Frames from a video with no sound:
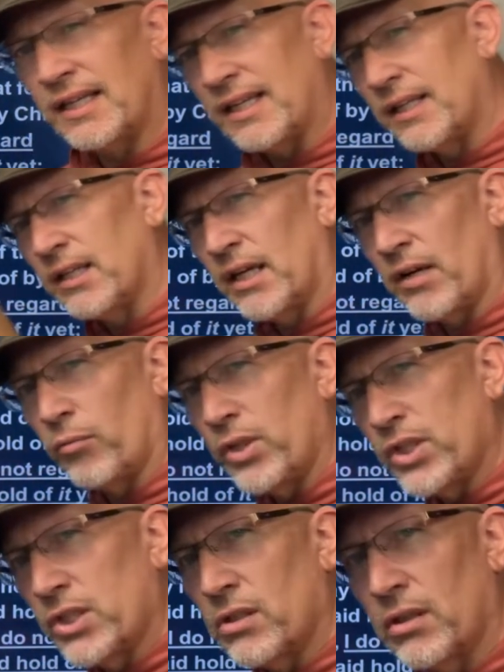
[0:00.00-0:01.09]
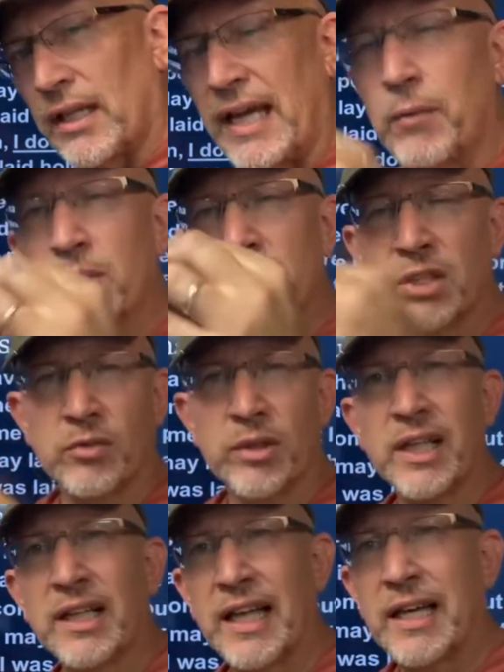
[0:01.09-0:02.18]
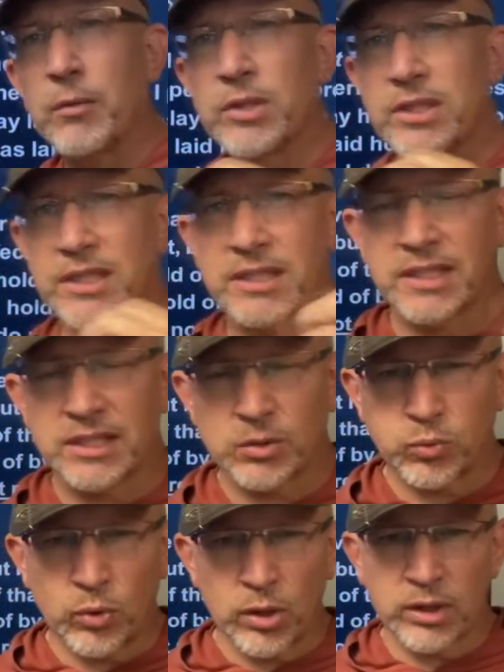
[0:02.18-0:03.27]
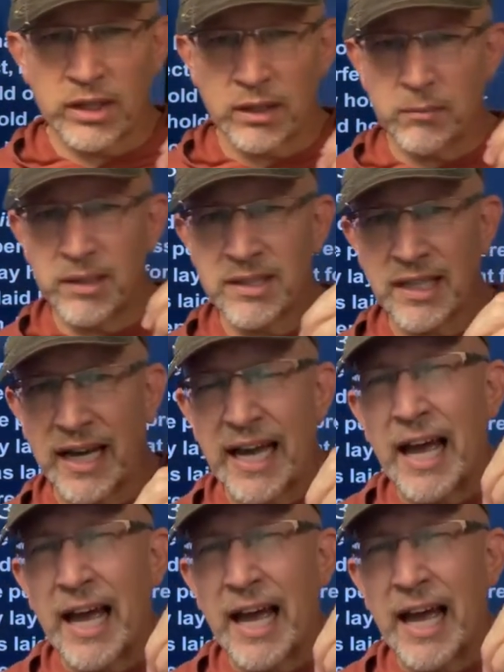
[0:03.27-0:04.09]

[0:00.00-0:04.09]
in the original language, the Greek language, is this word that means I,